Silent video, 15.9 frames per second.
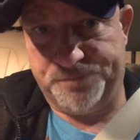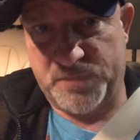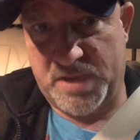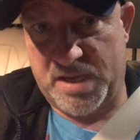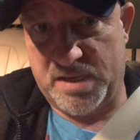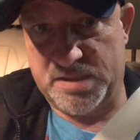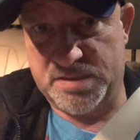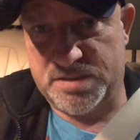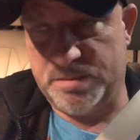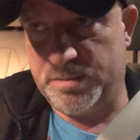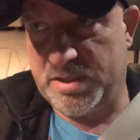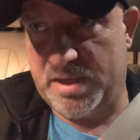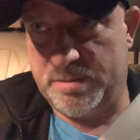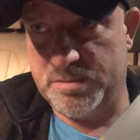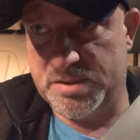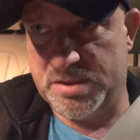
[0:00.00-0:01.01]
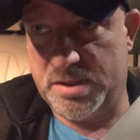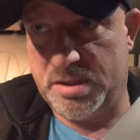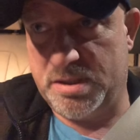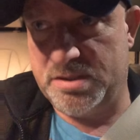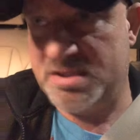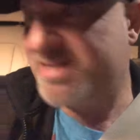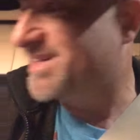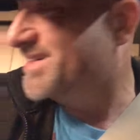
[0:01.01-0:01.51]
And sometimes I
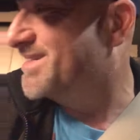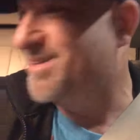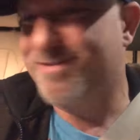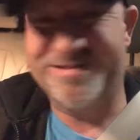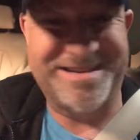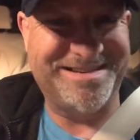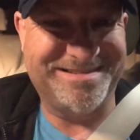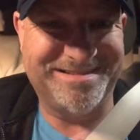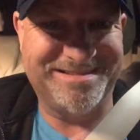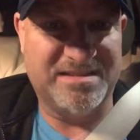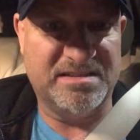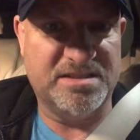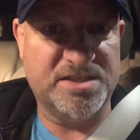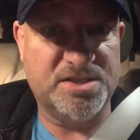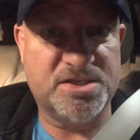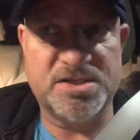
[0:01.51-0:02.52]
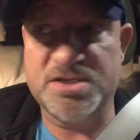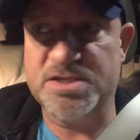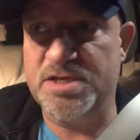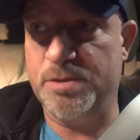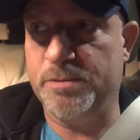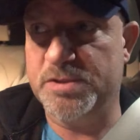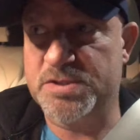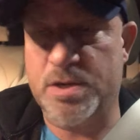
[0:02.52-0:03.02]
just like to go around and just
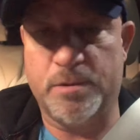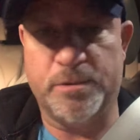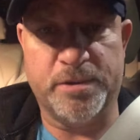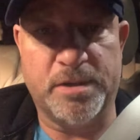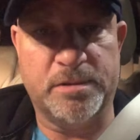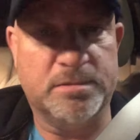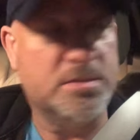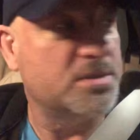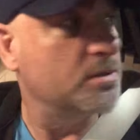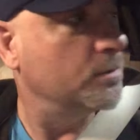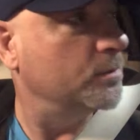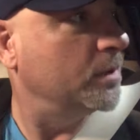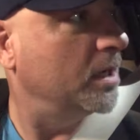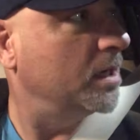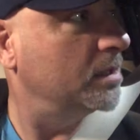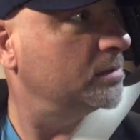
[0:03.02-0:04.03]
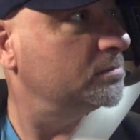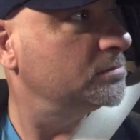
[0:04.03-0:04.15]
see what's going on. So